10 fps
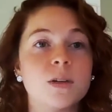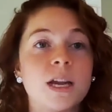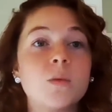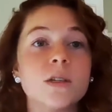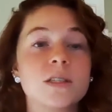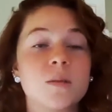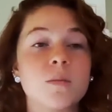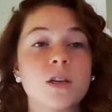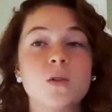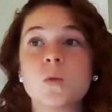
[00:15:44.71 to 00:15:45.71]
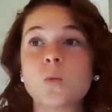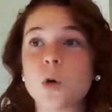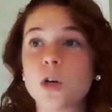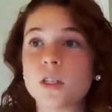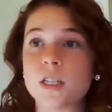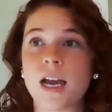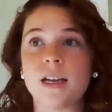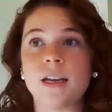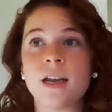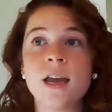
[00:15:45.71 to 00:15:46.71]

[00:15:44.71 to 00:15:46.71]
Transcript: but I want somebody who's worked at